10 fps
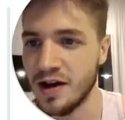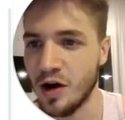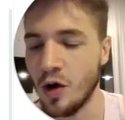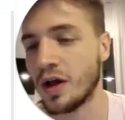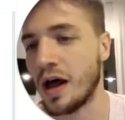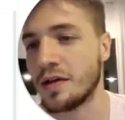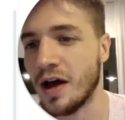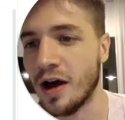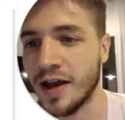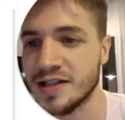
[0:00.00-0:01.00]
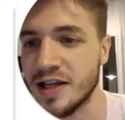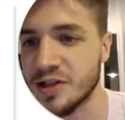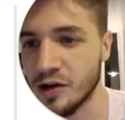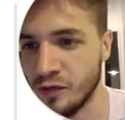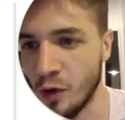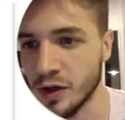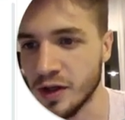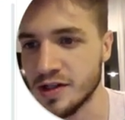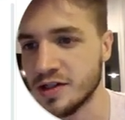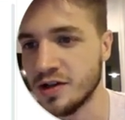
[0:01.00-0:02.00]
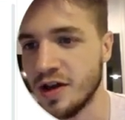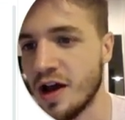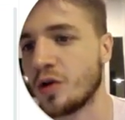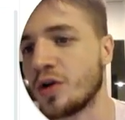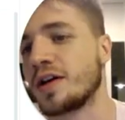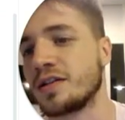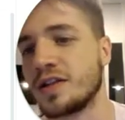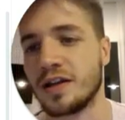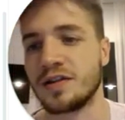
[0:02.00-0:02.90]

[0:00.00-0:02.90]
Oh, I guess these are folders. Yeah, okay.